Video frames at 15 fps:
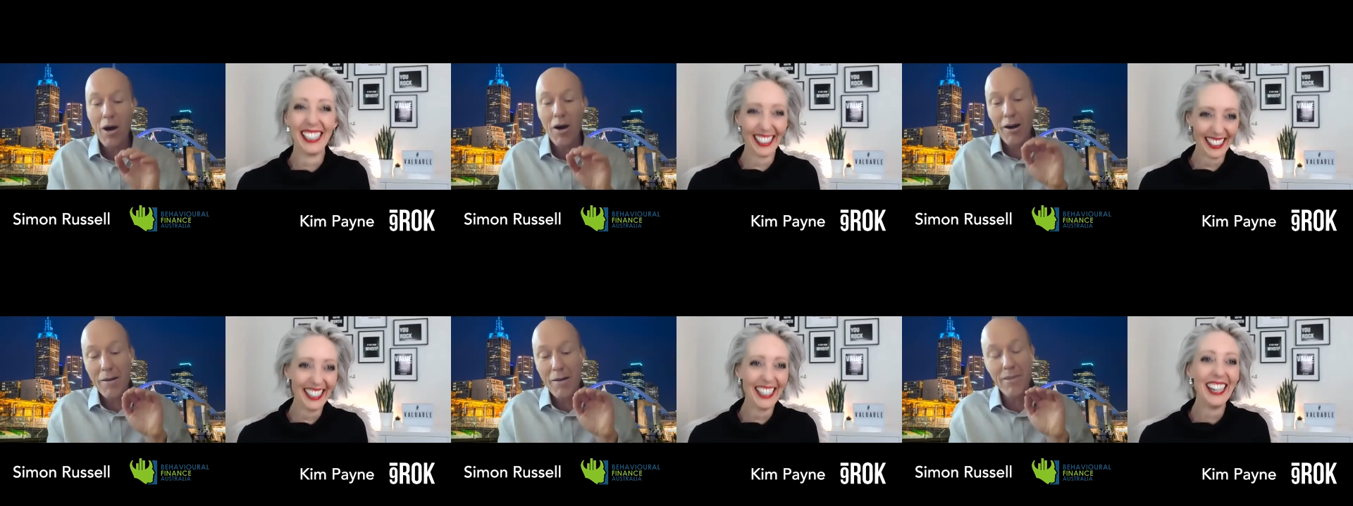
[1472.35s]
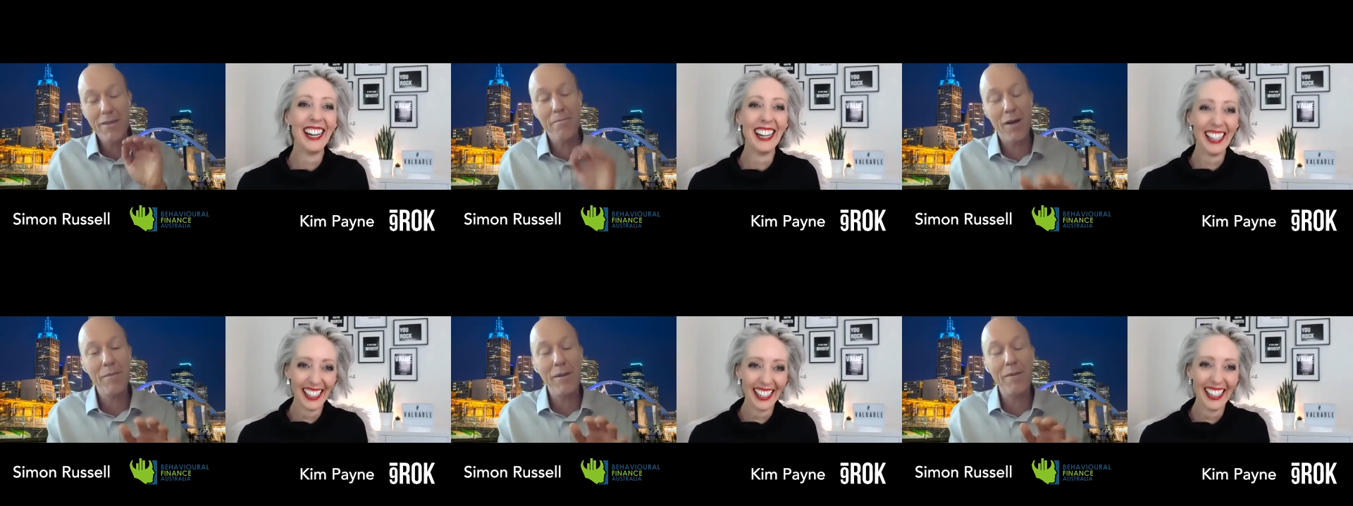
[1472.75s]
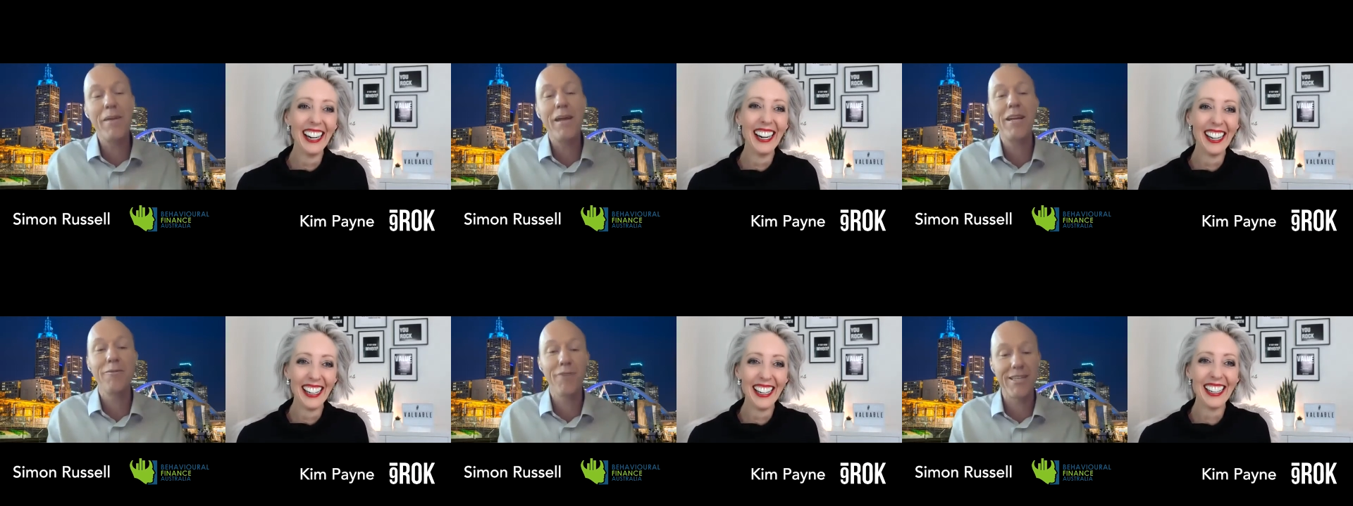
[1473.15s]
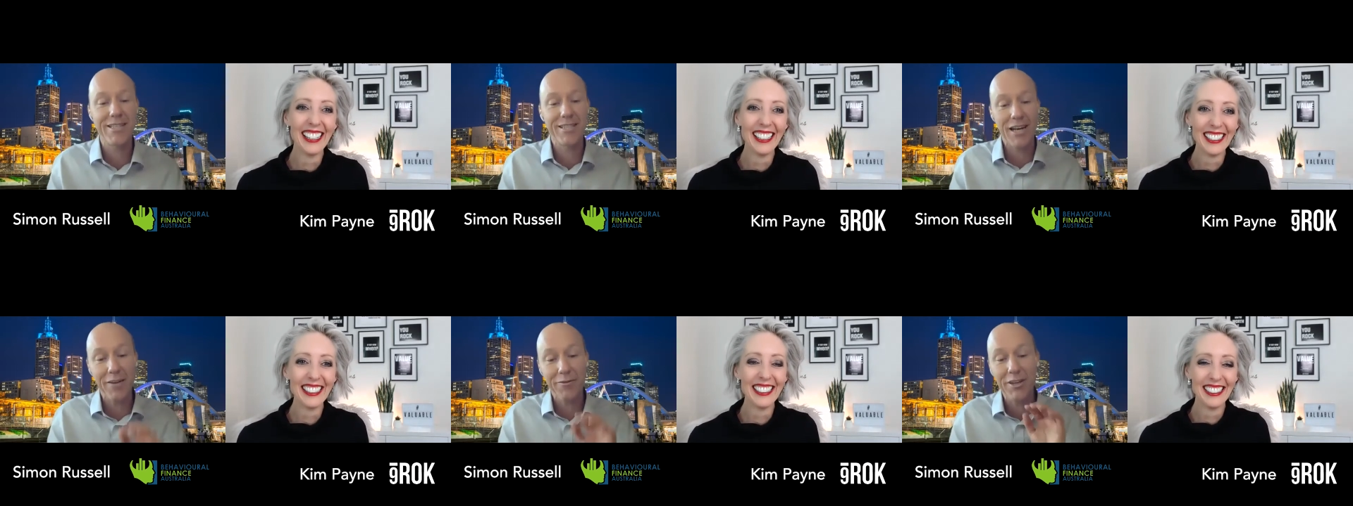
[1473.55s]
Speaker 1: All right, there may be many reasons
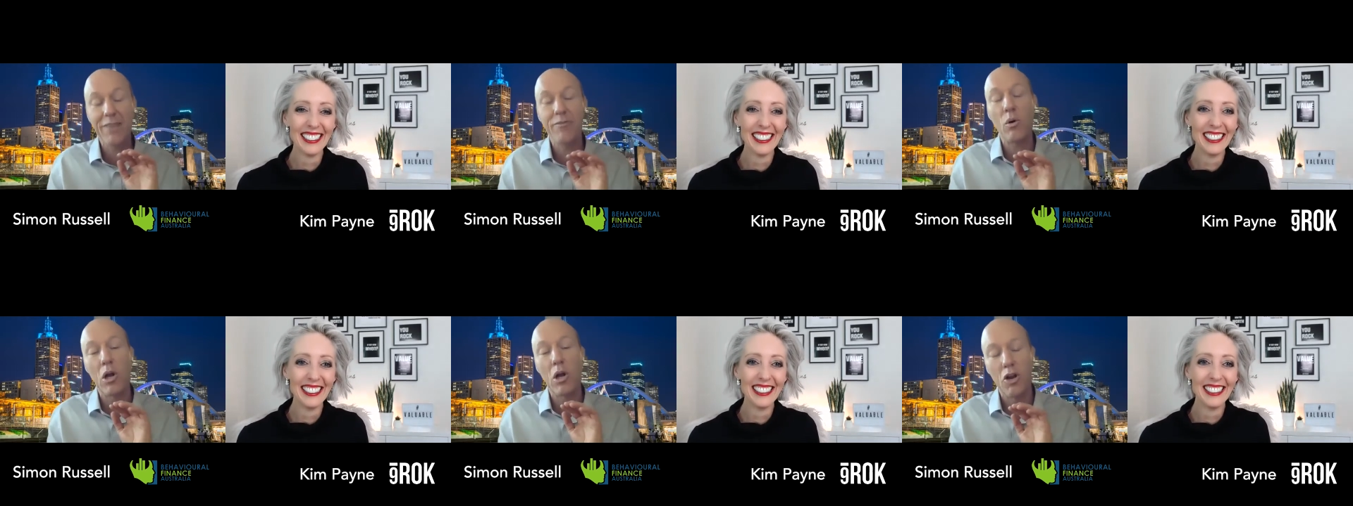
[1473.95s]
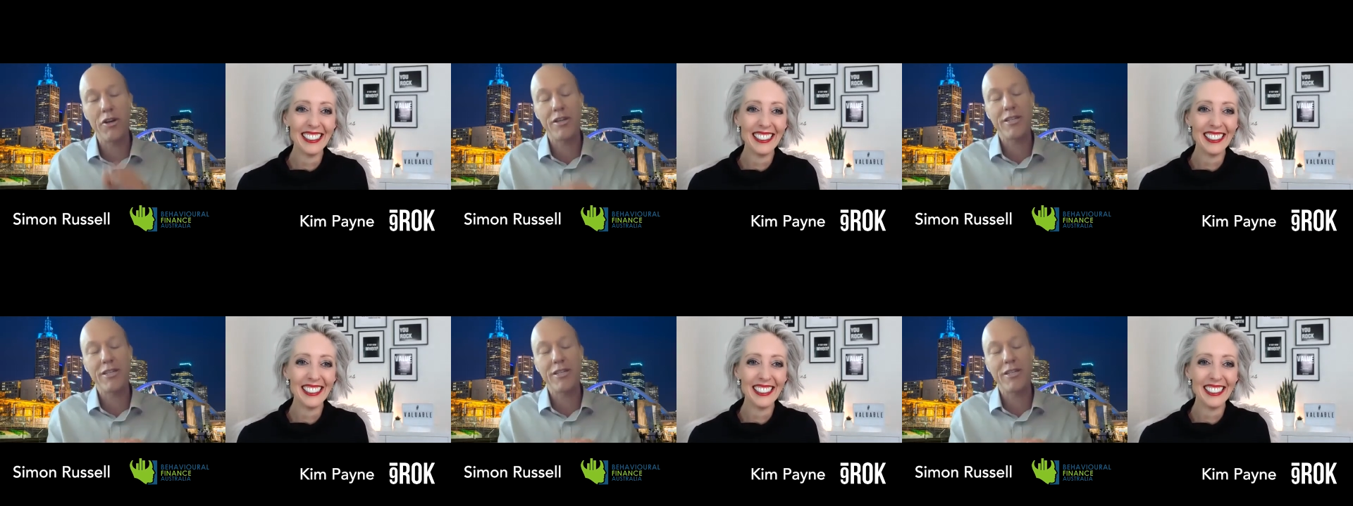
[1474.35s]
I have to give you a lot of